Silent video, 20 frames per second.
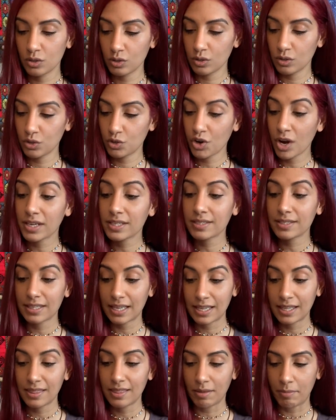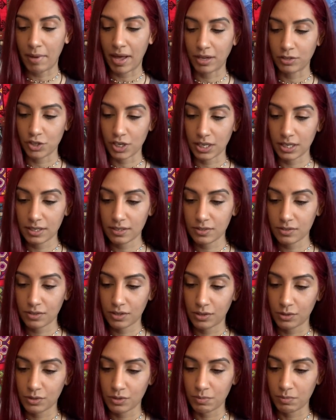Trust in the magic,
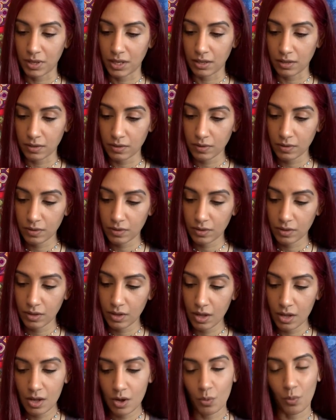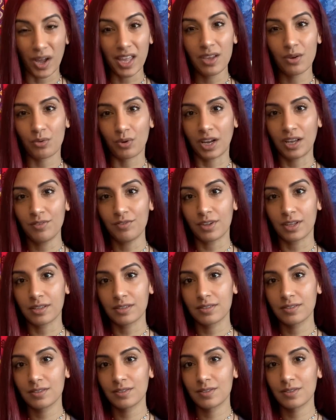excuse me. White
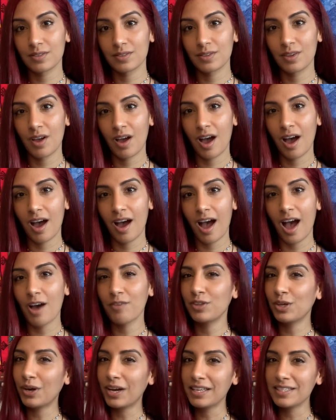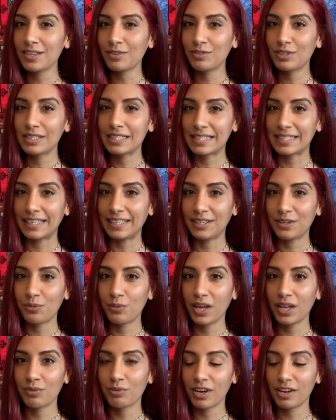ravens. Have you guys ever seen a
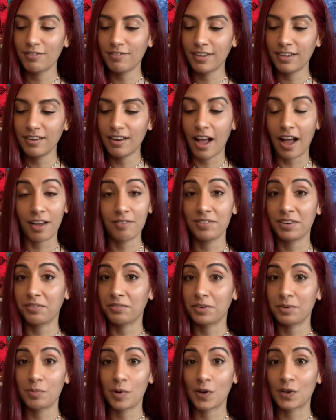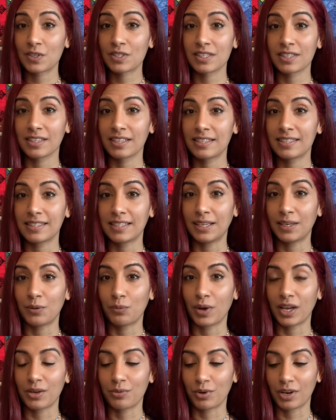white raven? I've never personally seen a
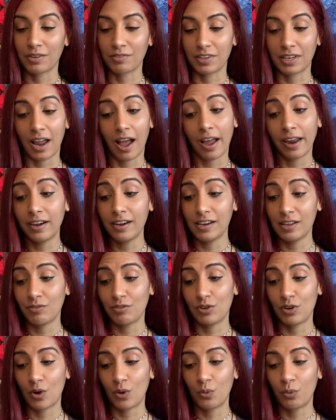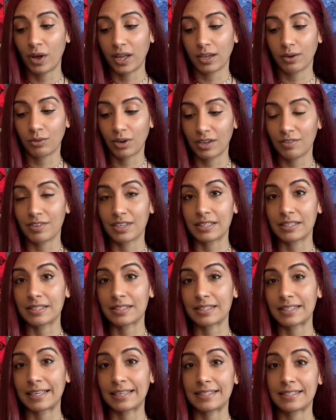white raven. I didn't even know white ravens
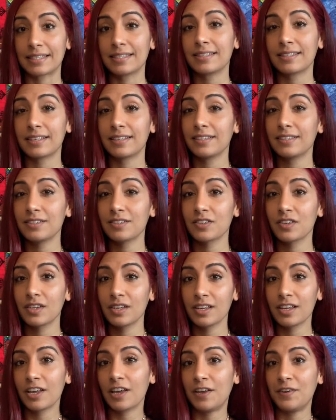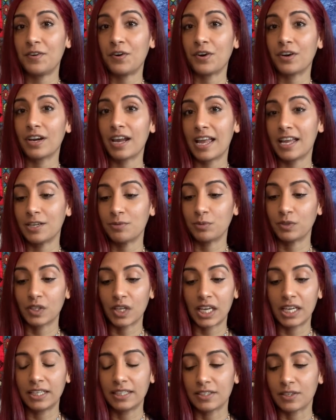existed in our animal
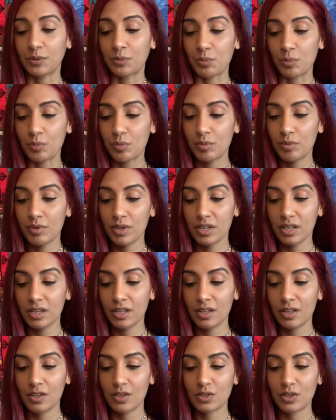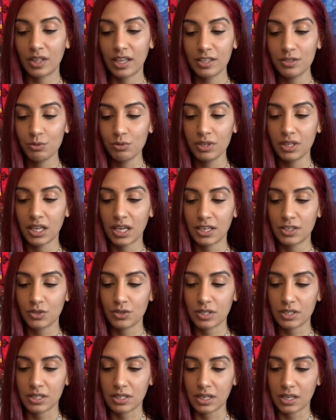kingdom. So that's really
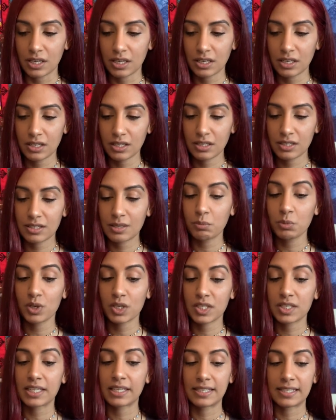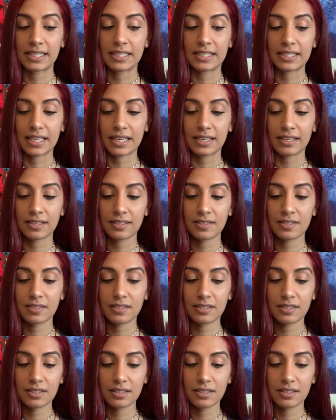interesting. It's number 66.